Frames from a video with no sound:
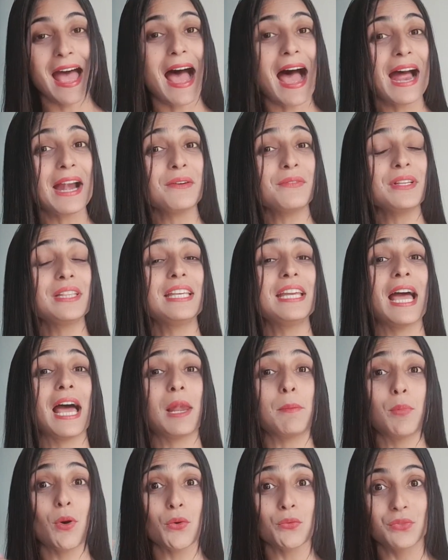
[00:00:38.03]
and with the
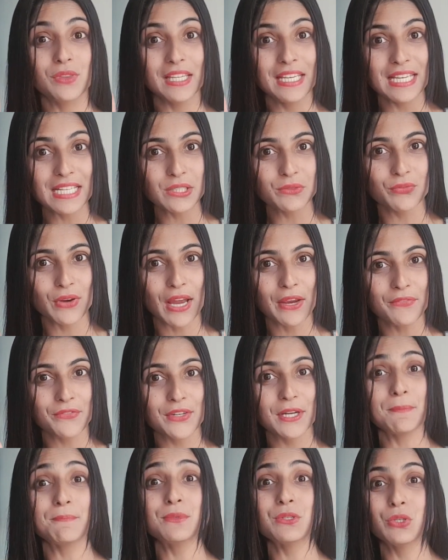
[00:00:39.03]
help of these 5
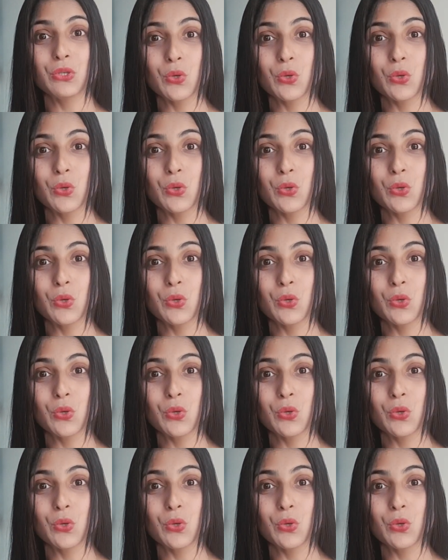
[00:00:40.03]
tips,